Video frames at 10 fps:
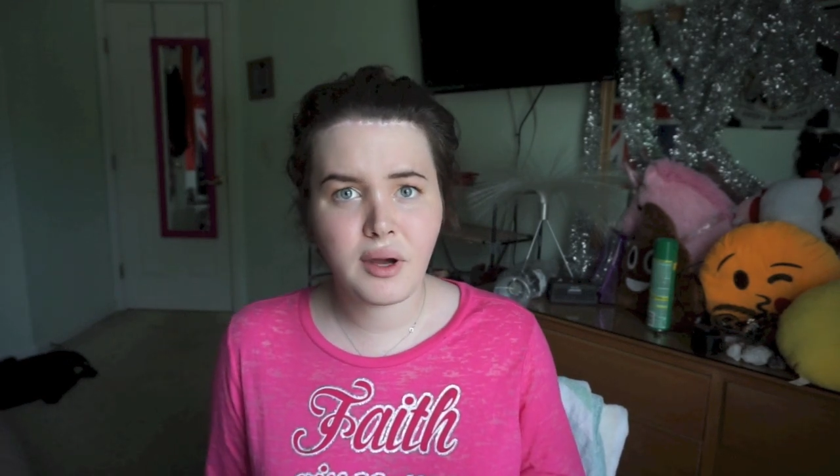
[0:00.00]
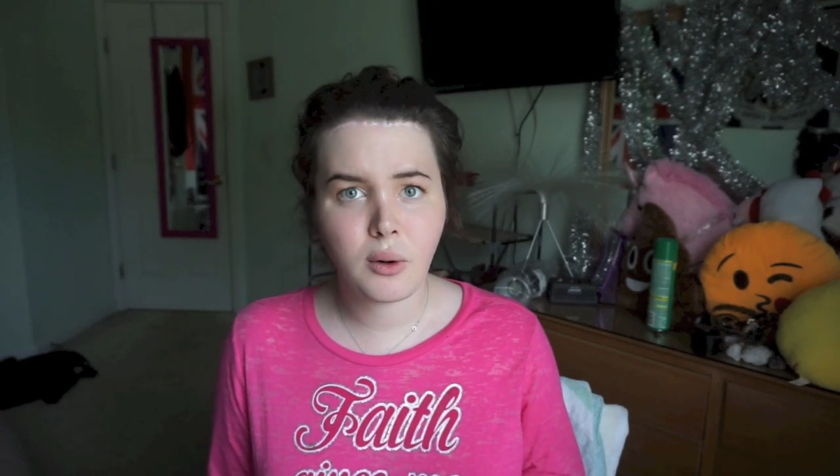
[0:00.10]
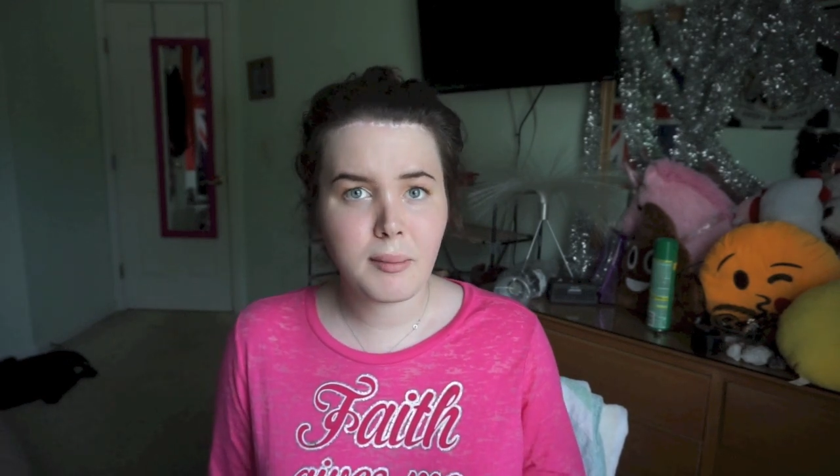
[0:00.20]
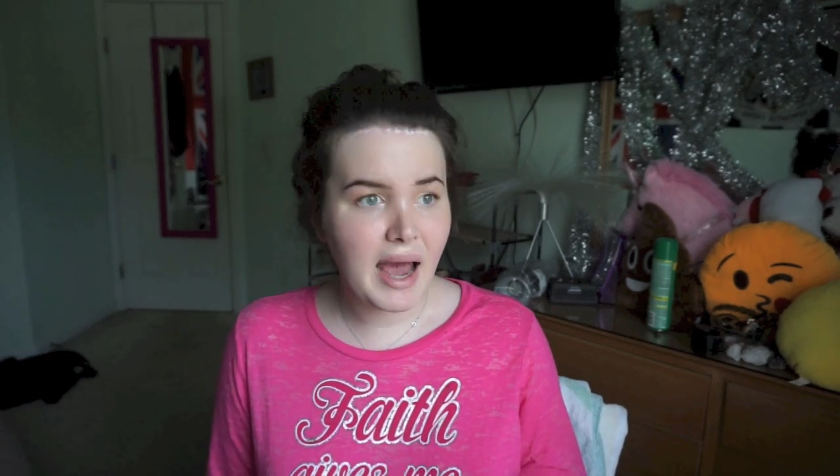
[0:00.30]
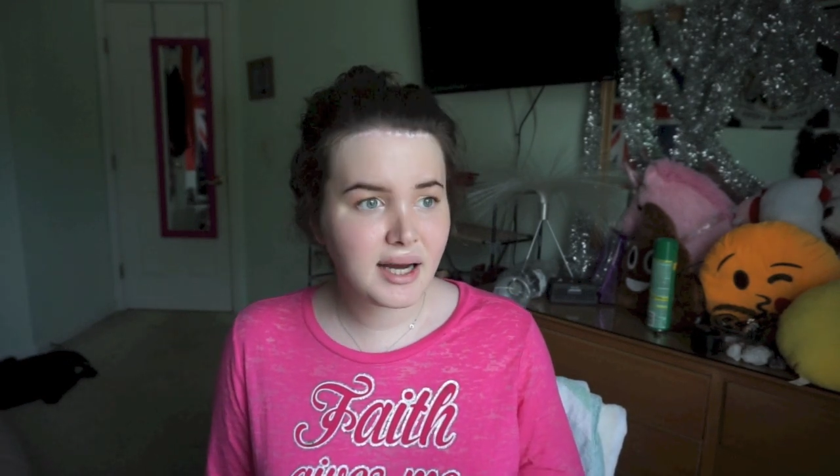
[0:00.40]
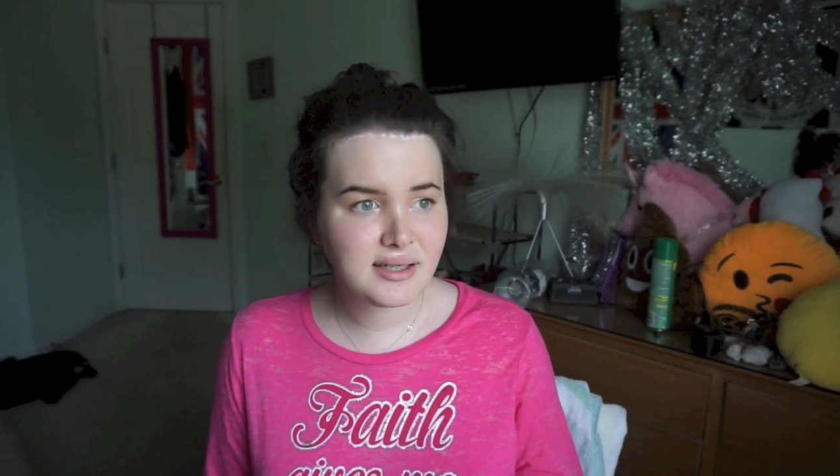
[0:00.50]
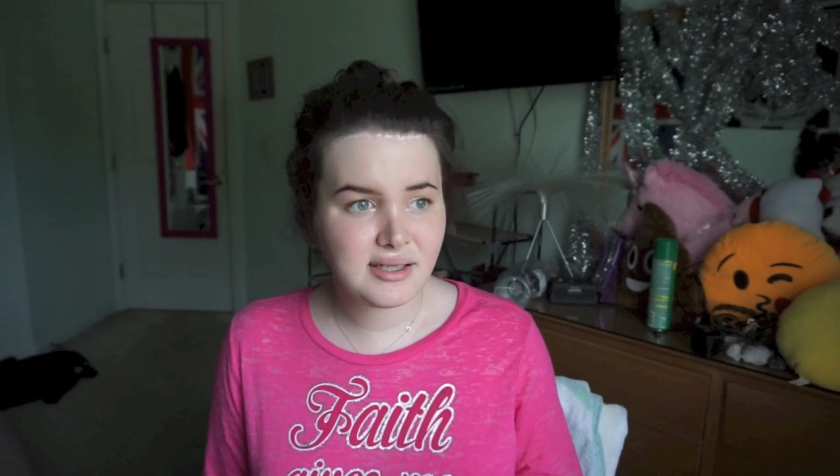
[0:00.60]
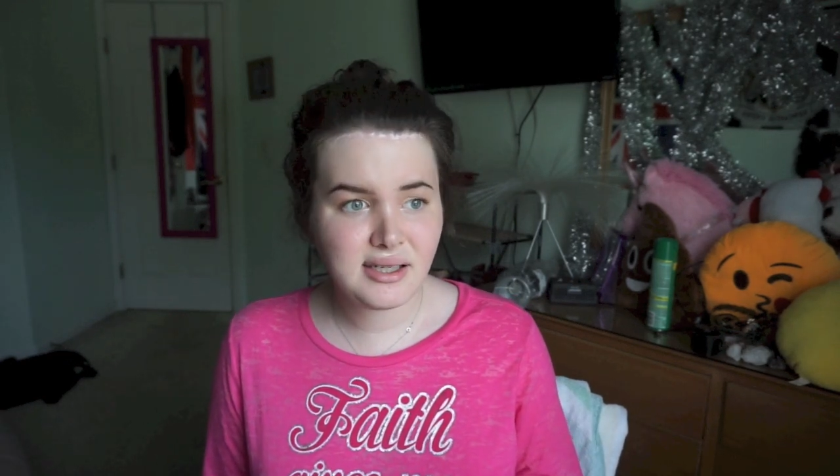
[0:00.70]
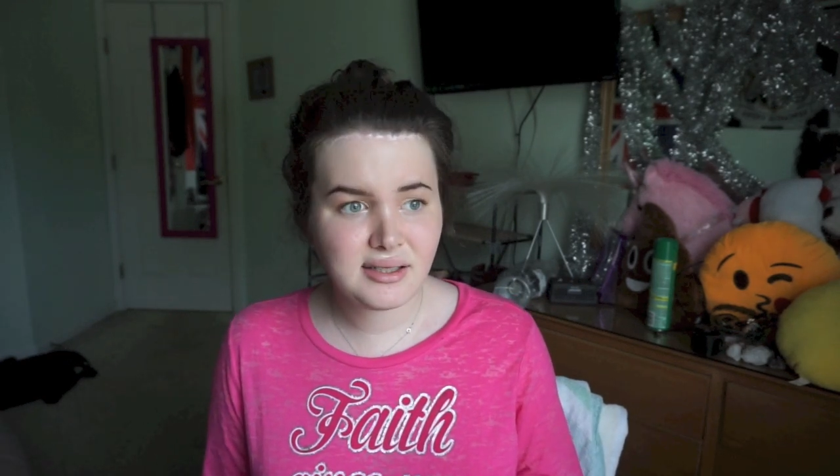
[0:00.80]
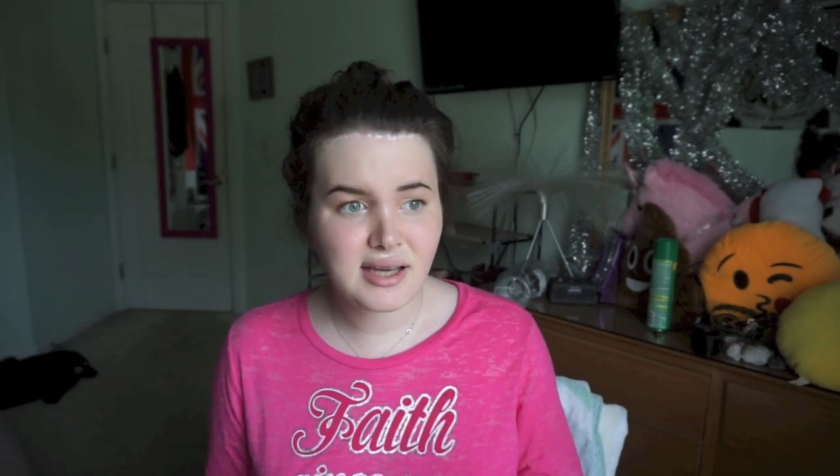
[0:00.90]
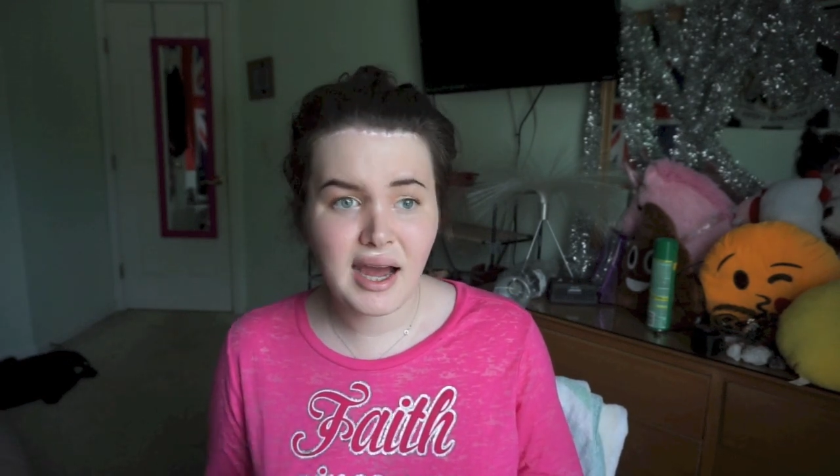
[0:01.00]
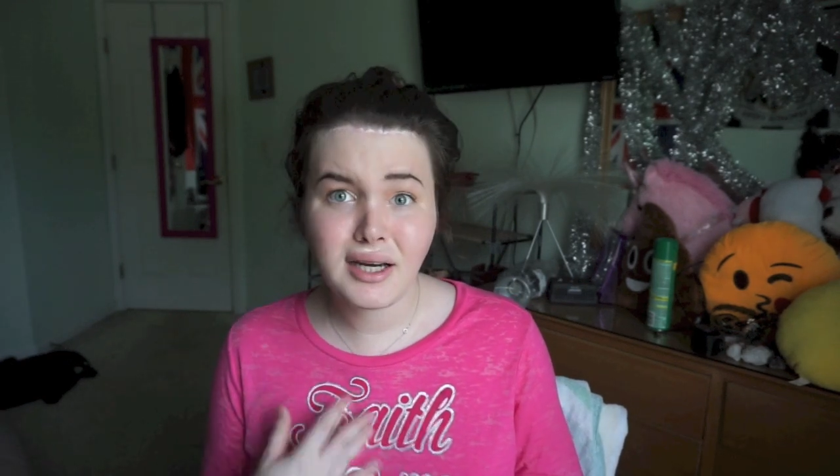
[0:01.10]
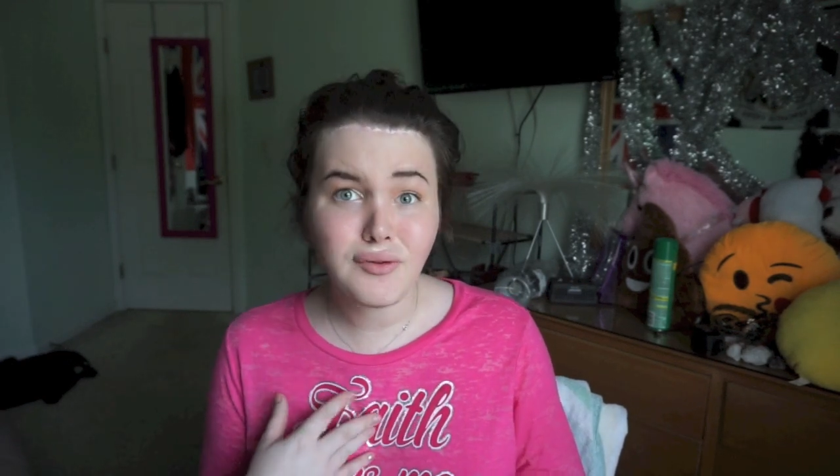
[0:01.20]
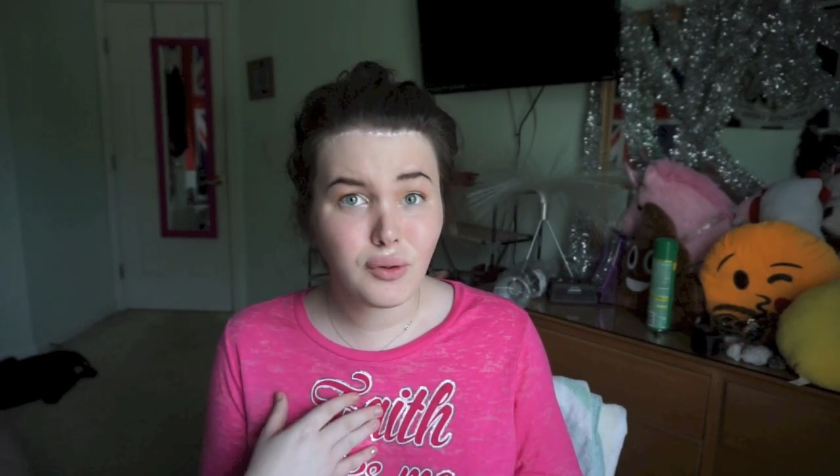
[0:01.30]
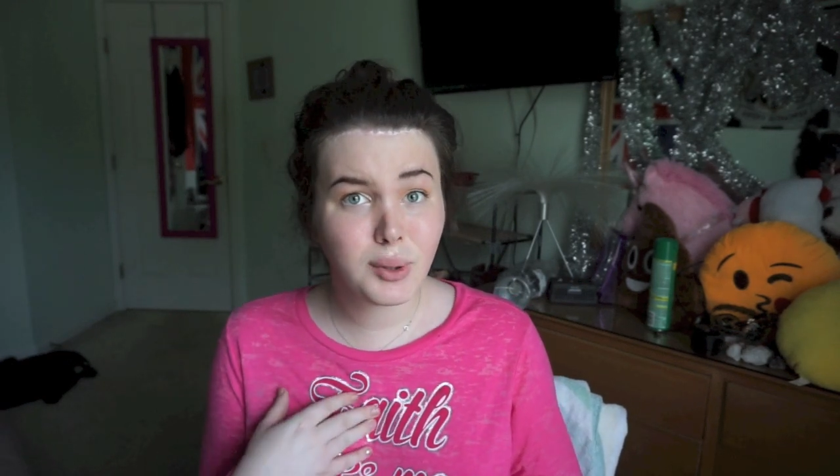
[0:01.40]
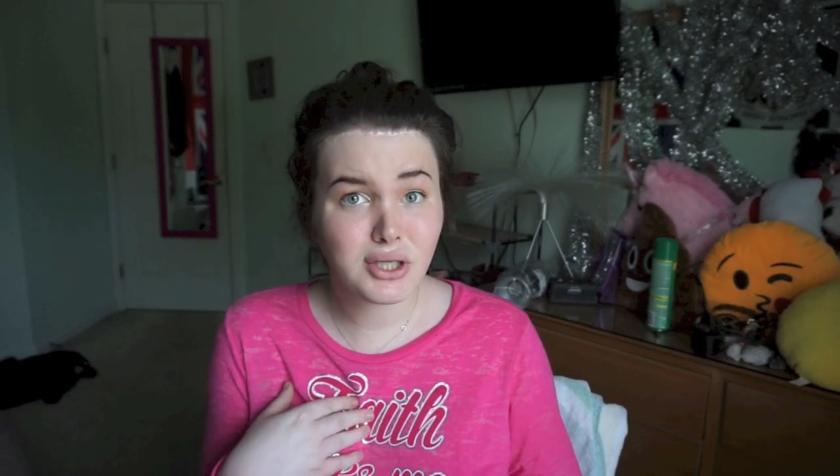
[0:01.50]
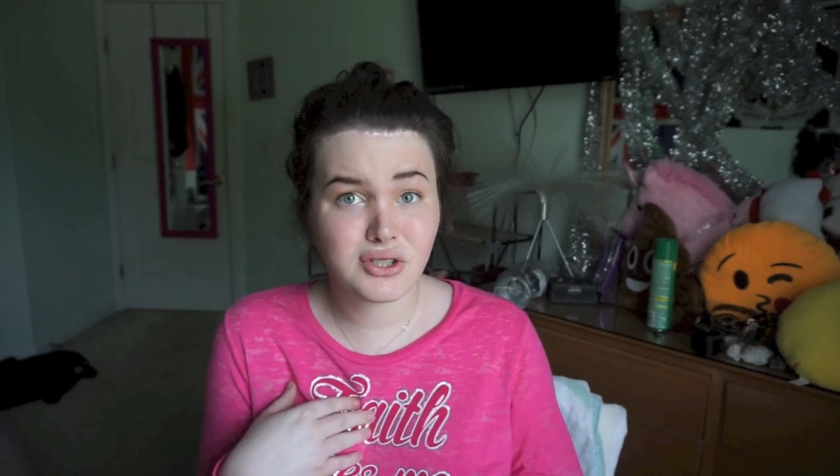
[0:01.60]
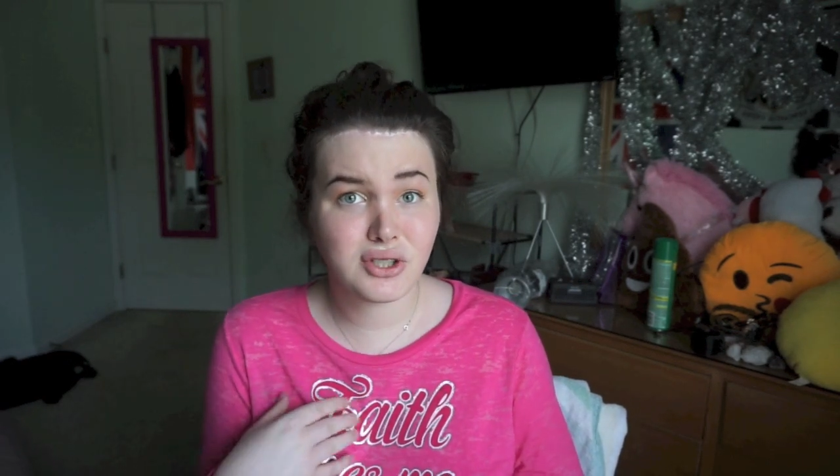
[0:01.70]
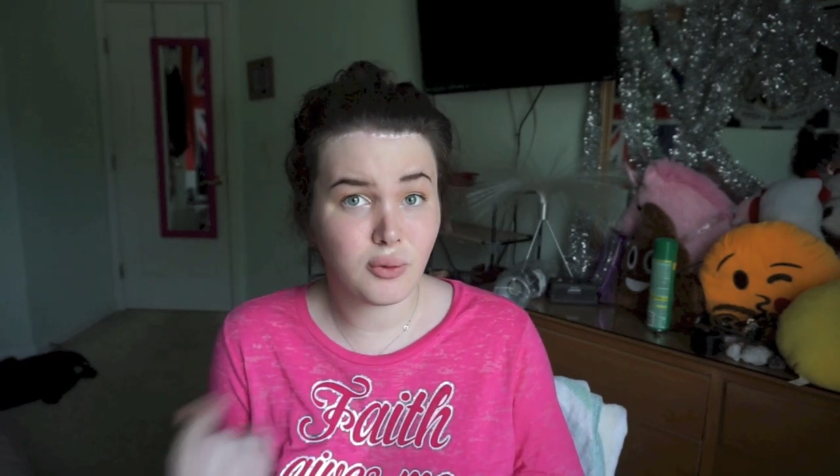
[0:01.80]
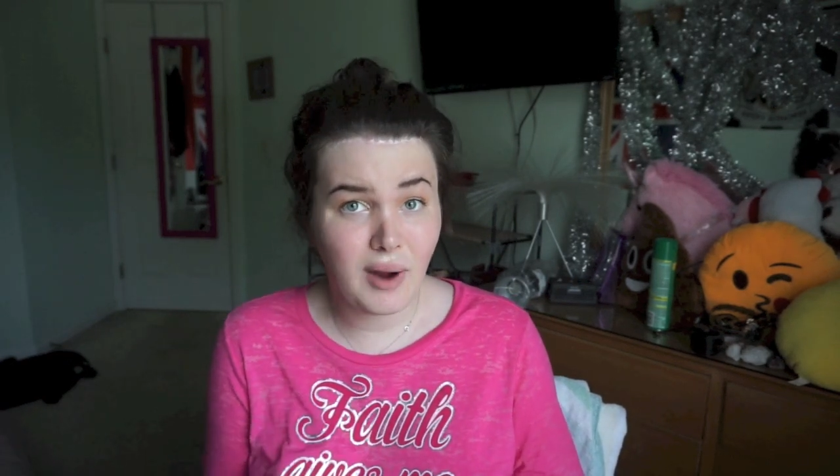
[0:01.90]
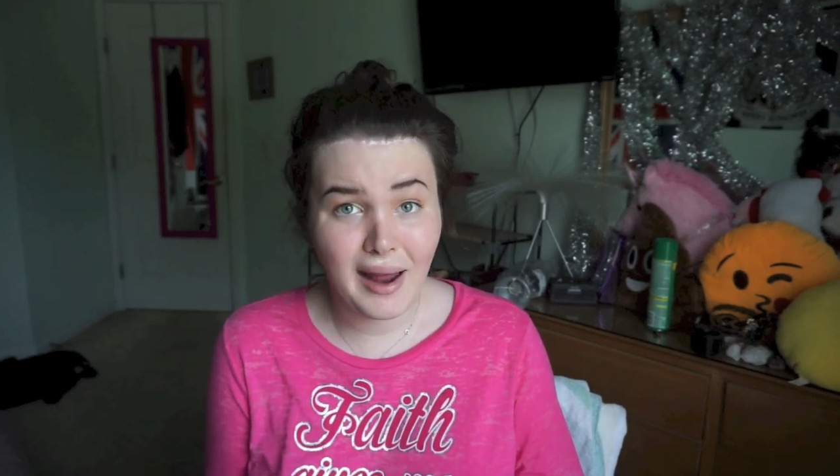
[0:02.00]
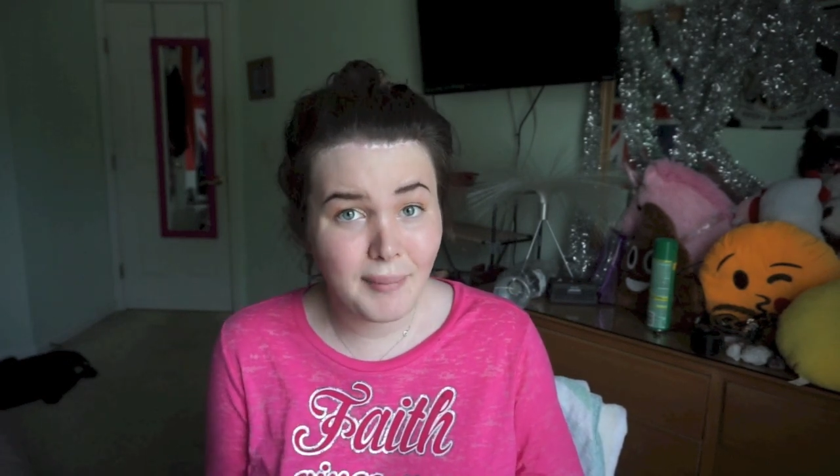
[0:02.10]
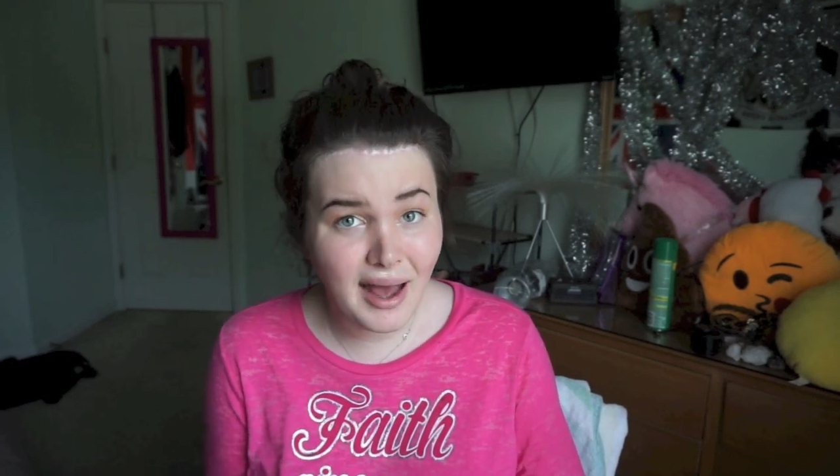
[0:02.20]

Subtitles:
They were magazines. I never personally read